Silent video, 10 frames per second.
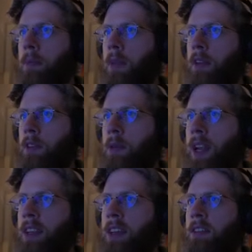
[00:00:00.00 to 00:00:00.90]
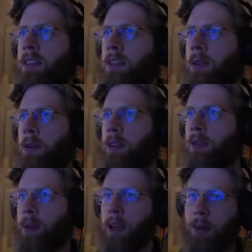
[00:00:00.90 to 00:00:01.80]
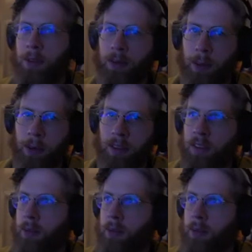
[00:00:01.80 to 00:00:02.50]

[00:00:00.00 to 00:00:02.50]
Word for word: So what I need to do is become this person's